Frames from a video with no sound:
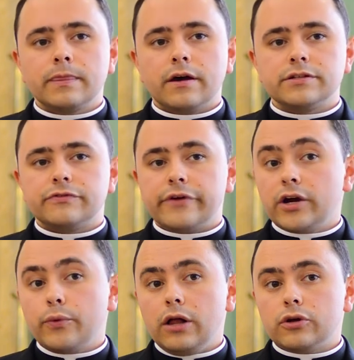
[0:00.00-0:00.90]
Because it
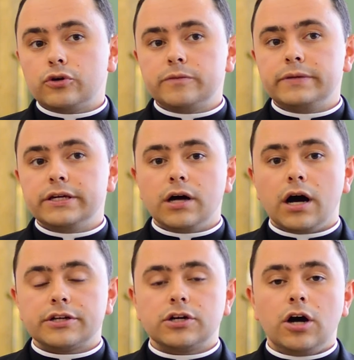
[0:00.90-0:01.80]
very well could be
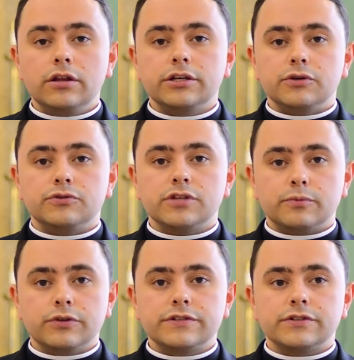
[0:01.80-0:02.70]
God calling you to the
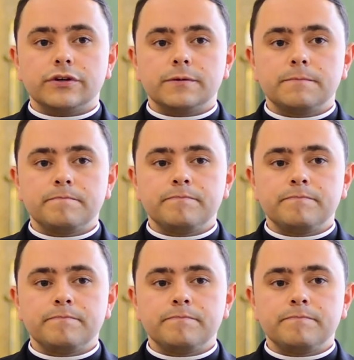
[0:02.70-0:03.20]
priesthood.